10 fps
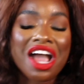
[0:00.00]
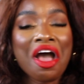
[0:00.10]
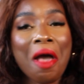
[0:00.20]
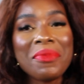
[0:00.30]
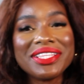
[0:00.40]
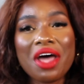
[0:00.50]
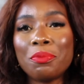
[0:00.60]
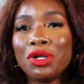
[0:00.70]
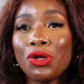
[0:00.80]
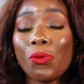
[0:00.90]
Comment down
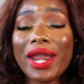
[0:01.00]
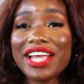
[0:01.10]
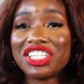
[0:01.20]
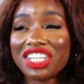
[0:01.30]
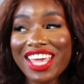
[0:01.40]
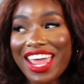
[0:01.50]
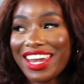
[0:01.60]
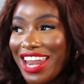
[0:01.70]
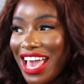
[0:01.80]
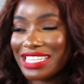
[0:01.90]
below what I should
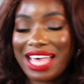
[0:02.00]
get next.